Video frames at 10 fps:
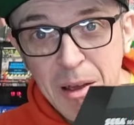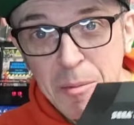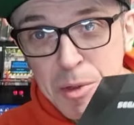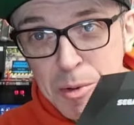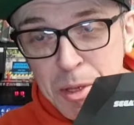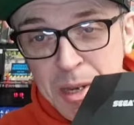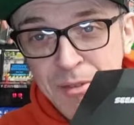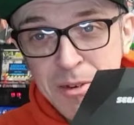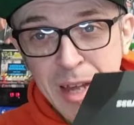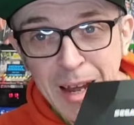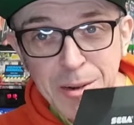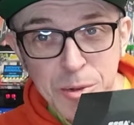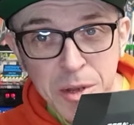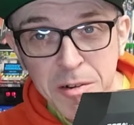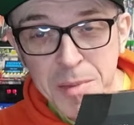And with all the different
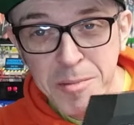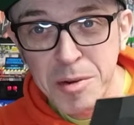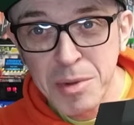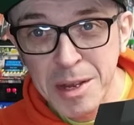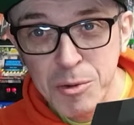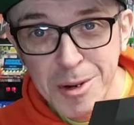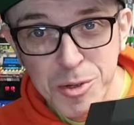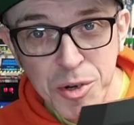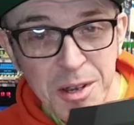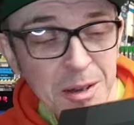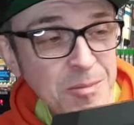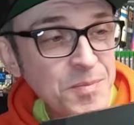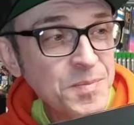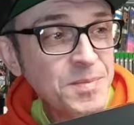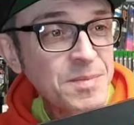angles, I remember it being quite tricky.
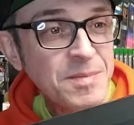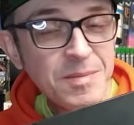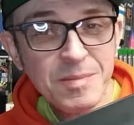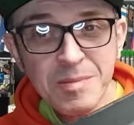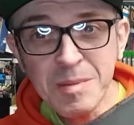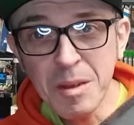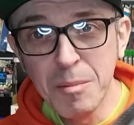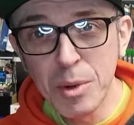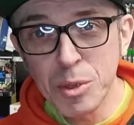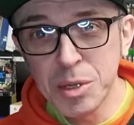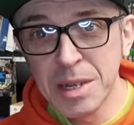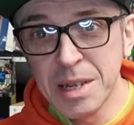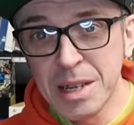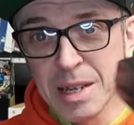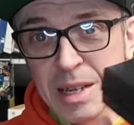But
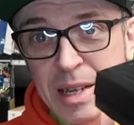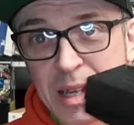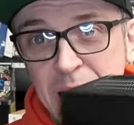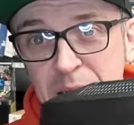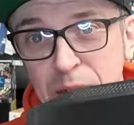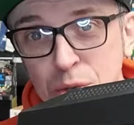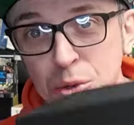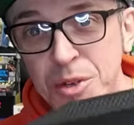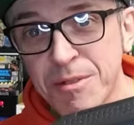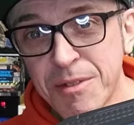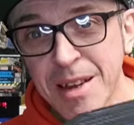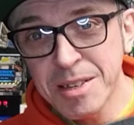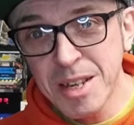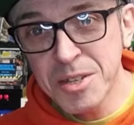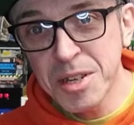such a
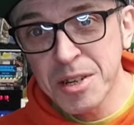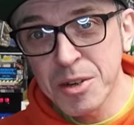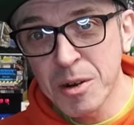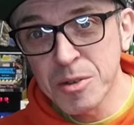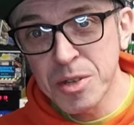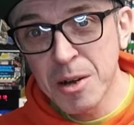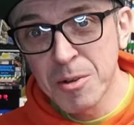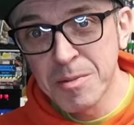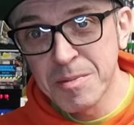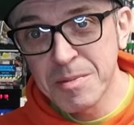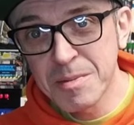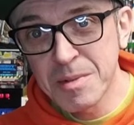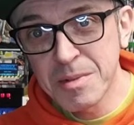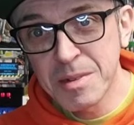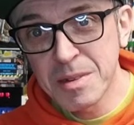fantastic console.
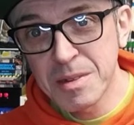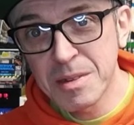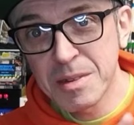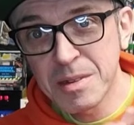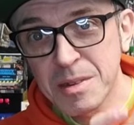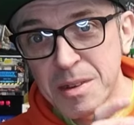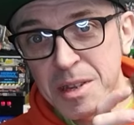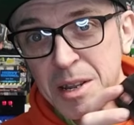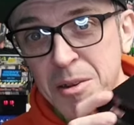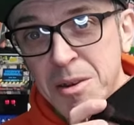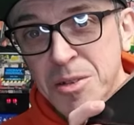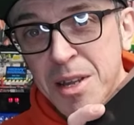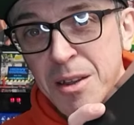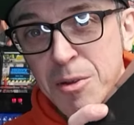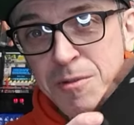You know, like I
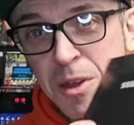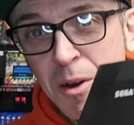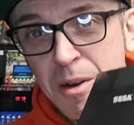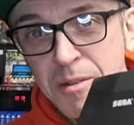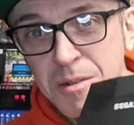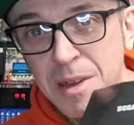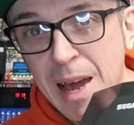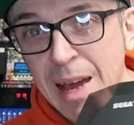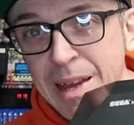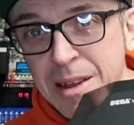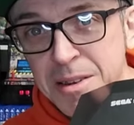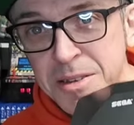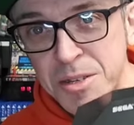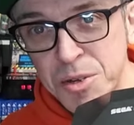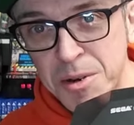say, I love the angular
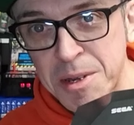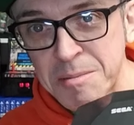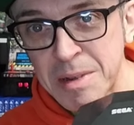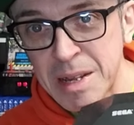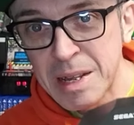design.